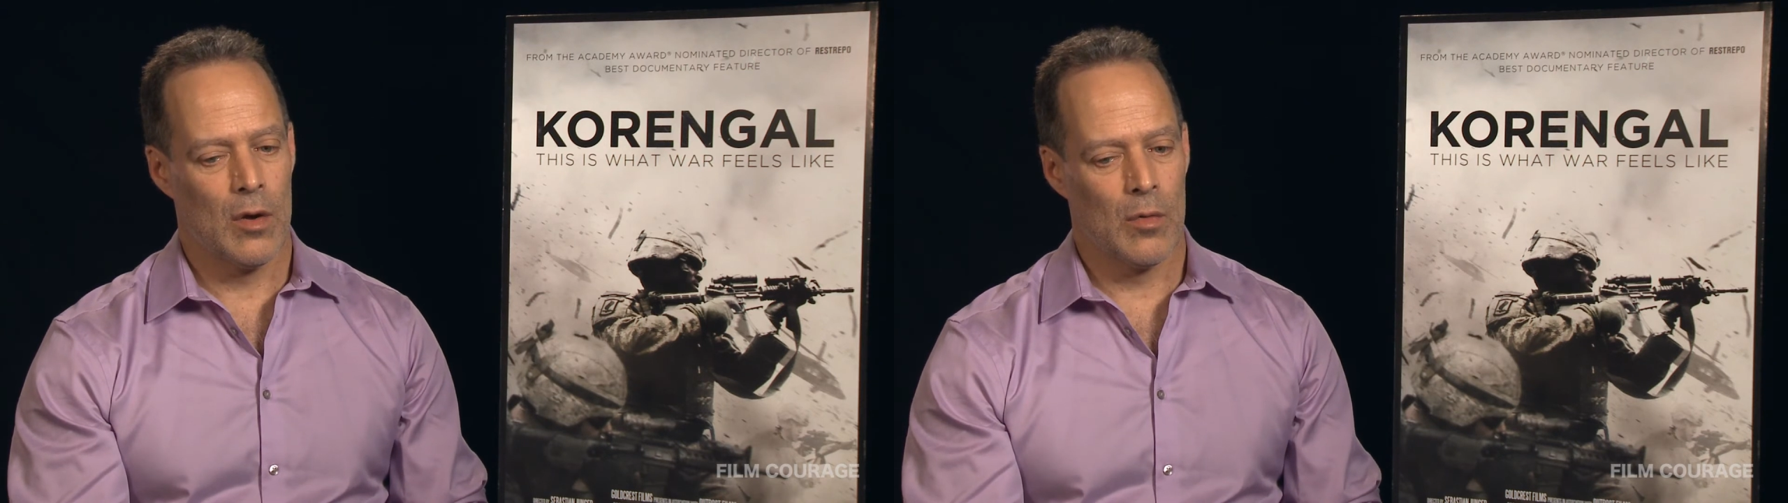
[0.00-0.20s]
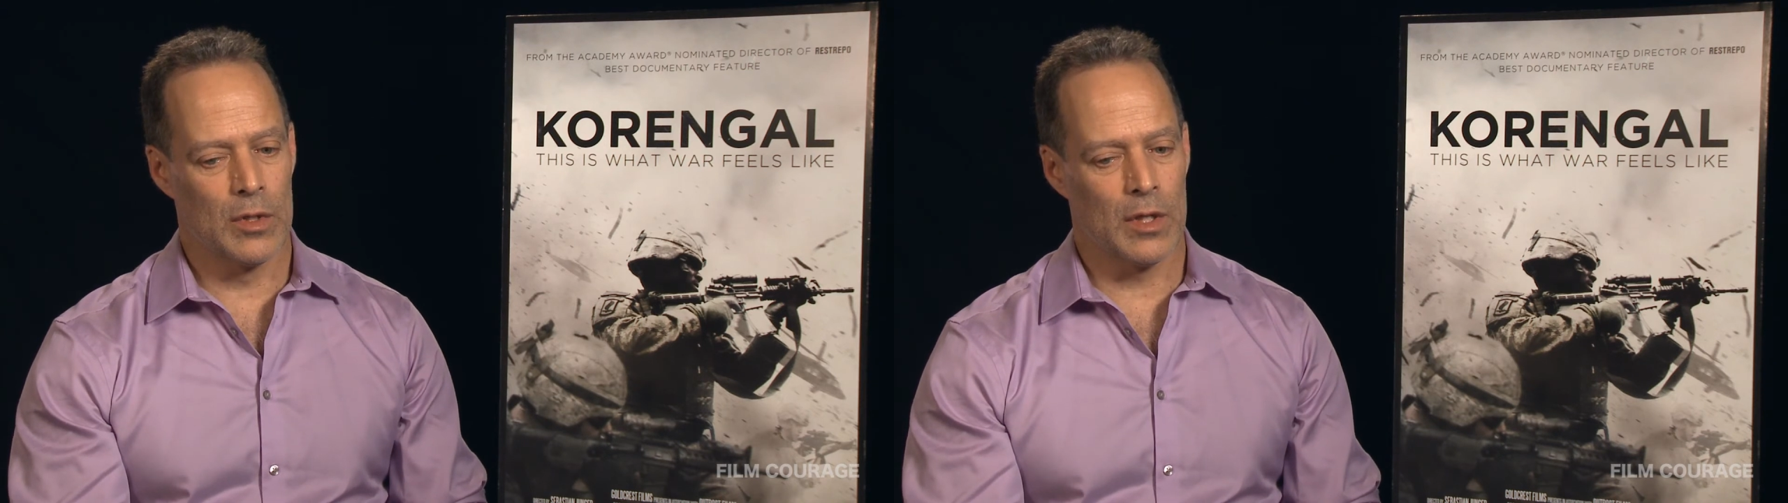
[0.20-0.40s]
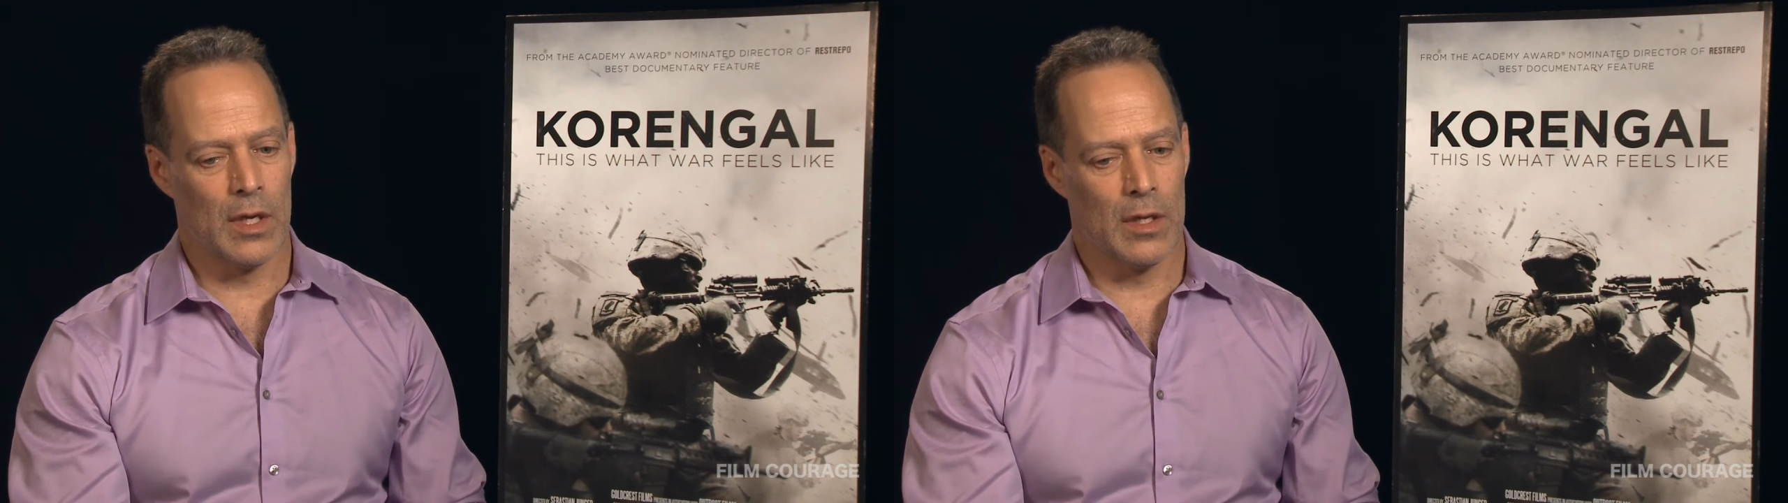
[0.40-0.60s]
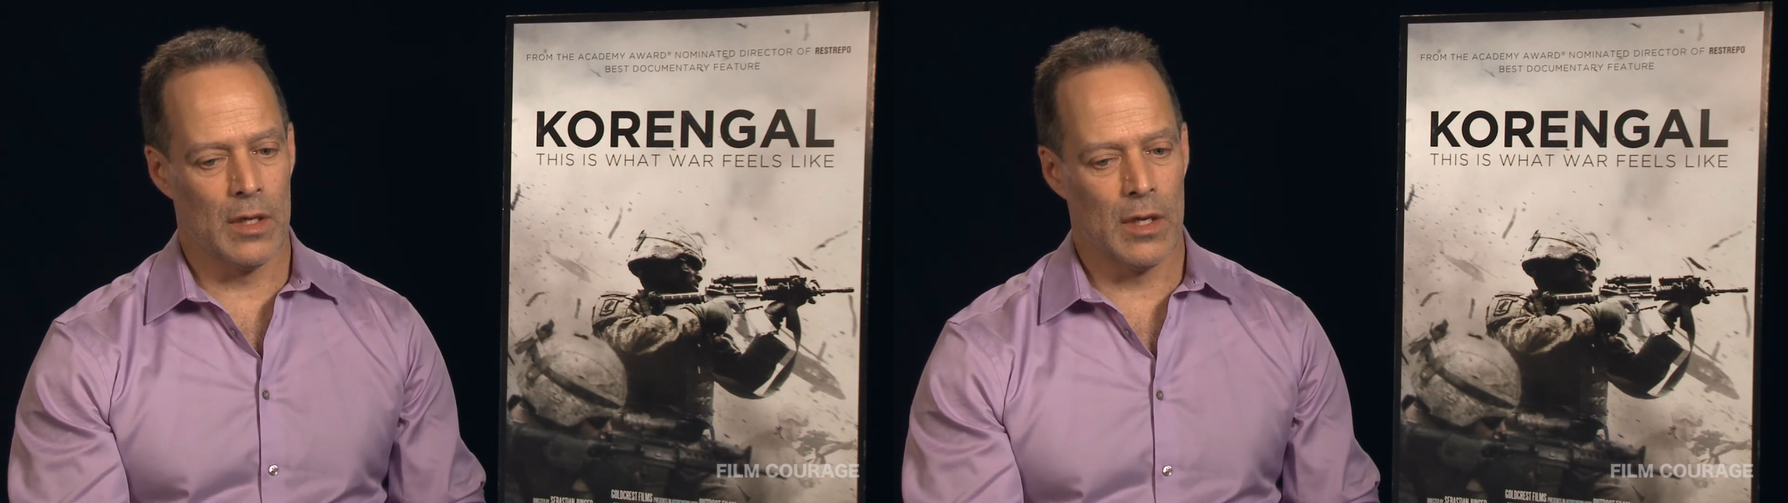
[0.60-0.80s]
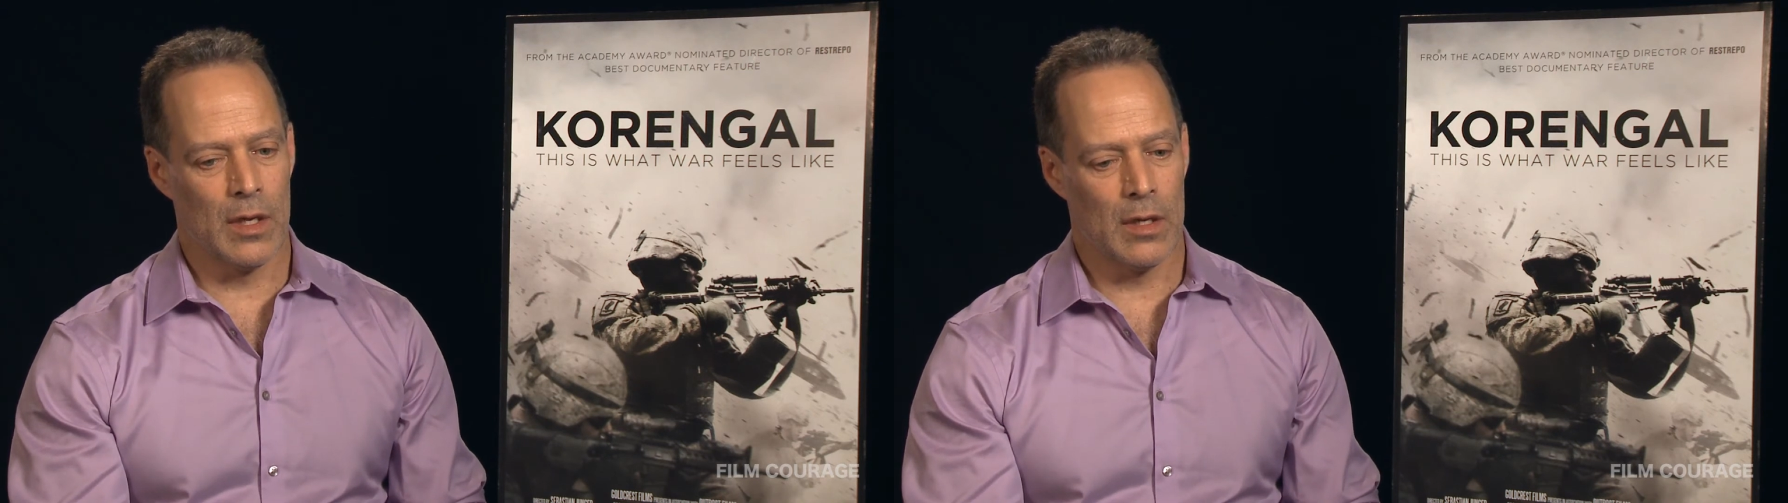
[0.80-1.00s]
was in
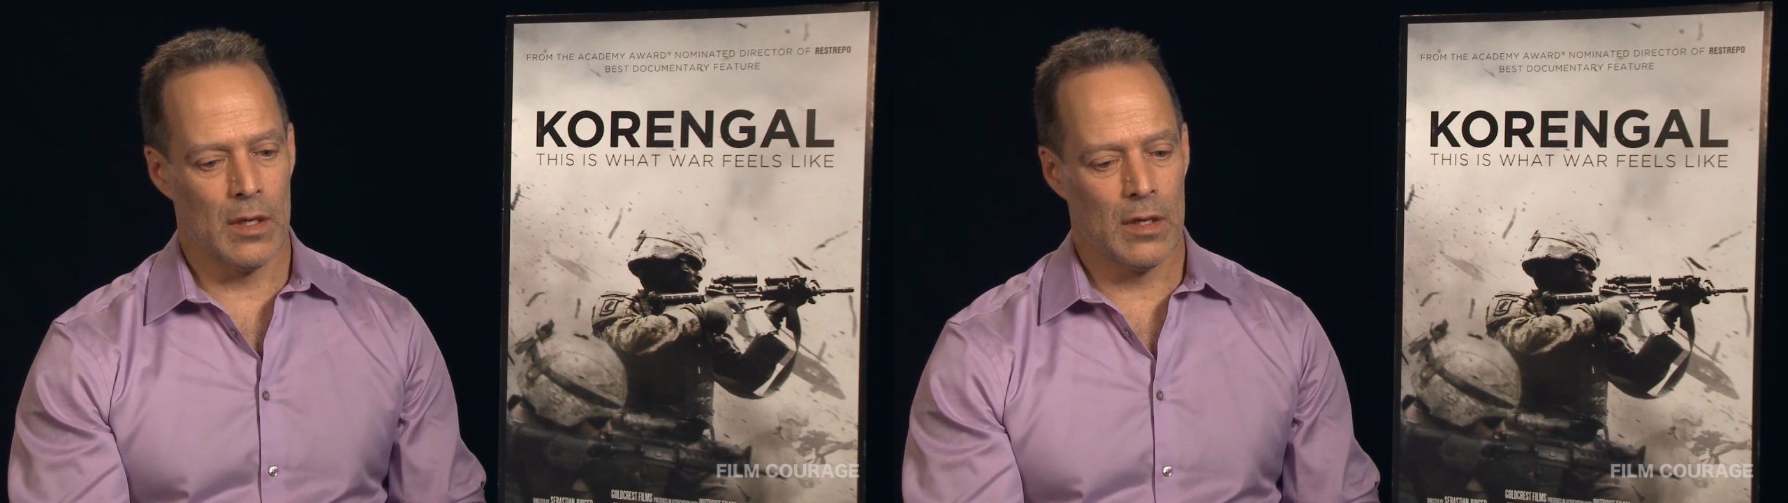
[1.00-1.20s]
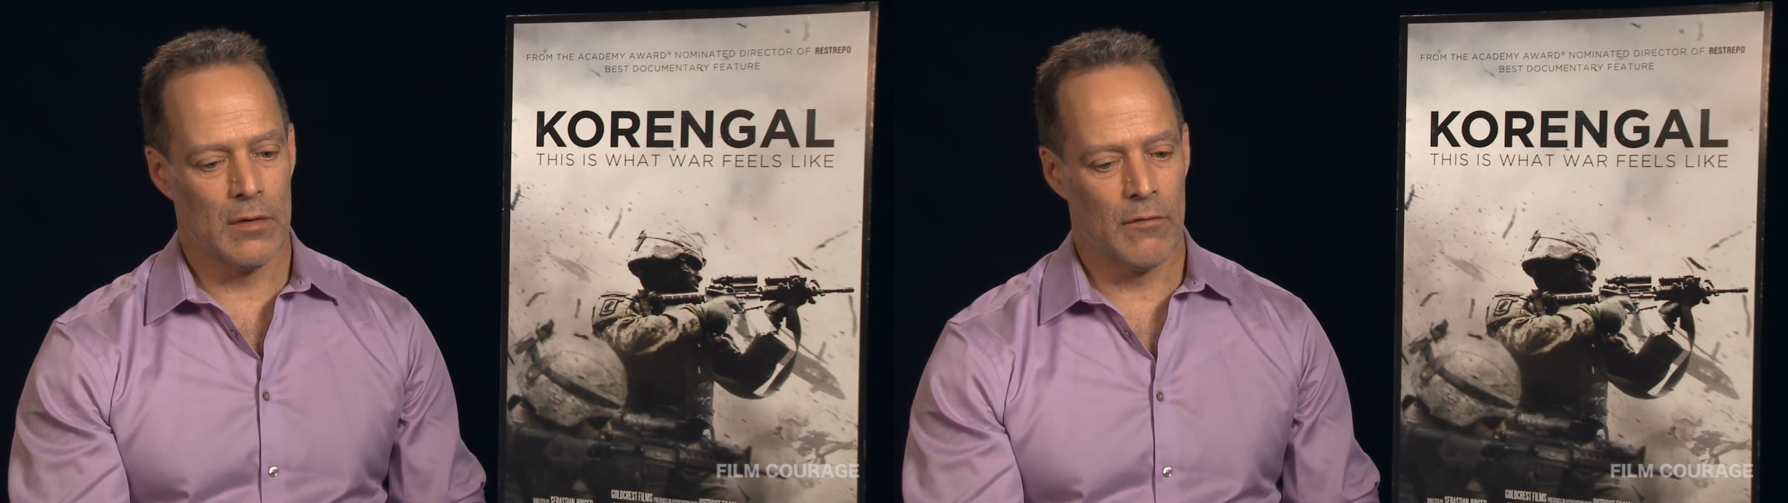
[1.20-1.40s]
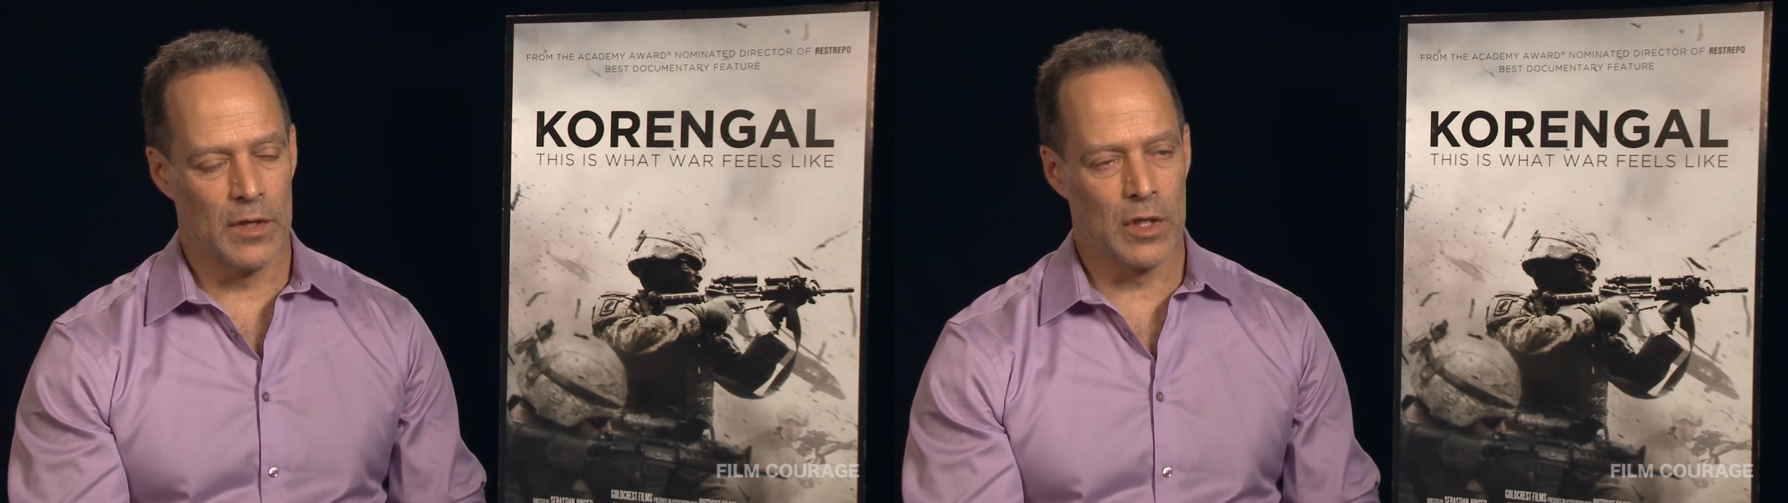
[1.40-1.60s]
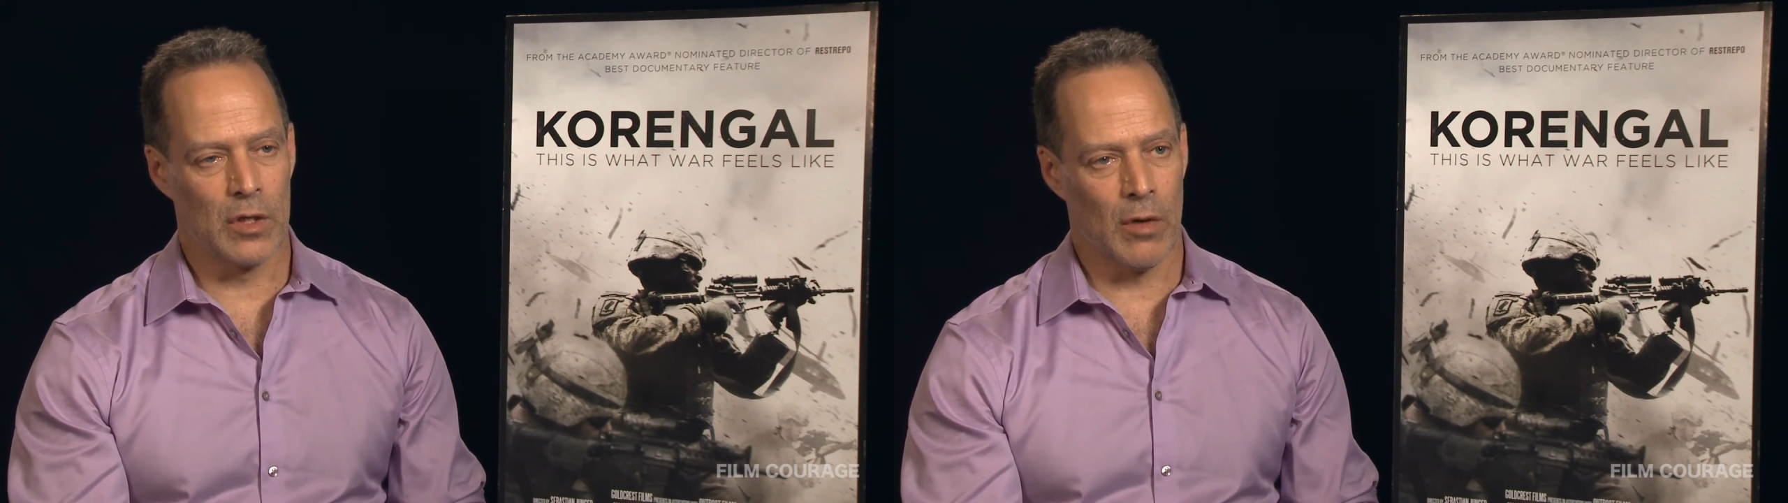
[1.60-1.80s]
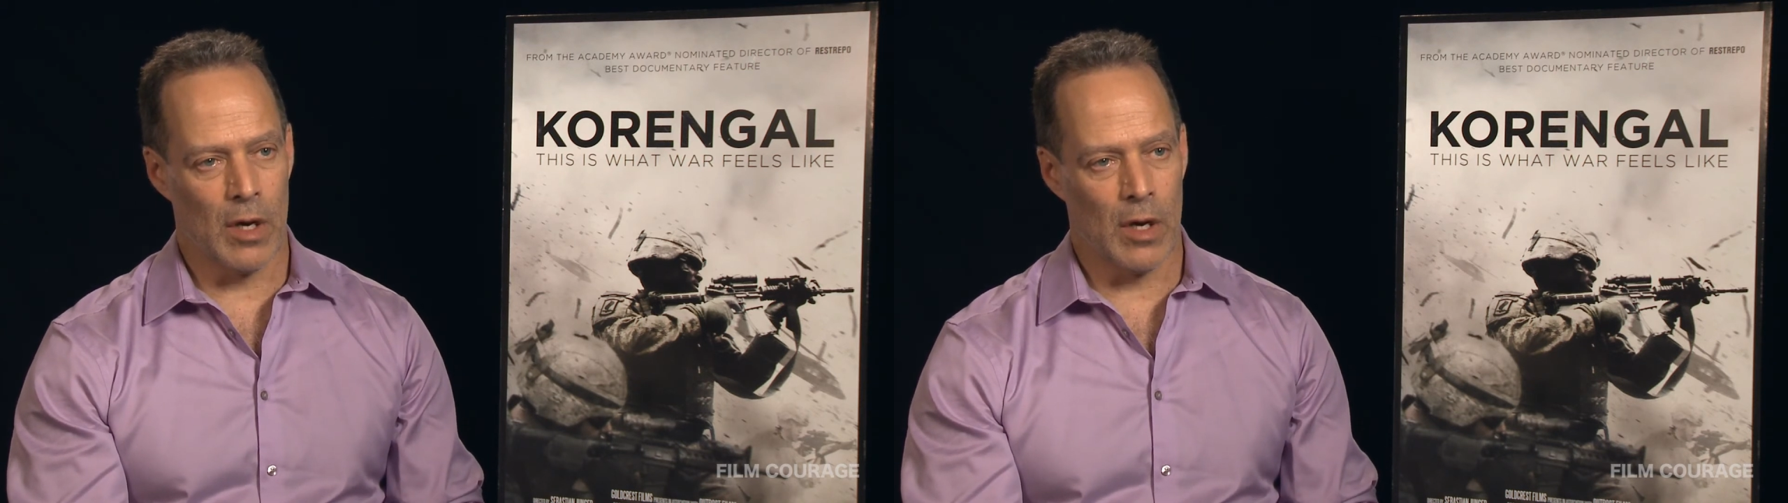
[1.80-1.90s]
the physical